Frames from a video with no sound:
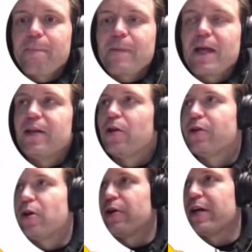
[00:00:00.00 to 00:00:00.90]
And on
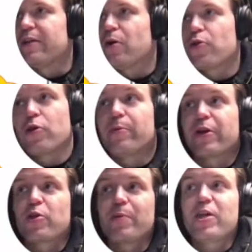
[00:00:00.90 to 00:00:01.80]
the other hand, also
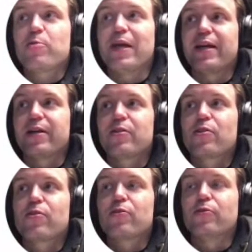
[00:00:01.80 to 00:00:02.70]
bring space
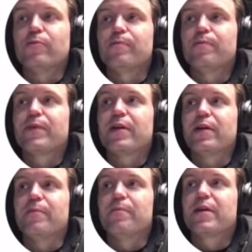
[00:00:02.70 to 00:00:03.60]
blankets to
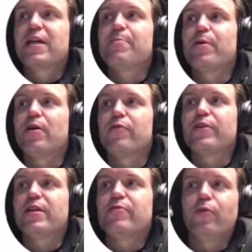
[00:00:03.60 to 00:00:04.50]
keep off the
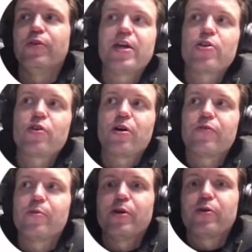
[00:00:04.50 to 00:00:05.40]
evil Daystar
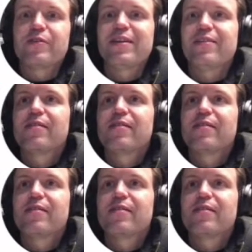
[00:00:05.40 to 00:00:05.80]
from your tent.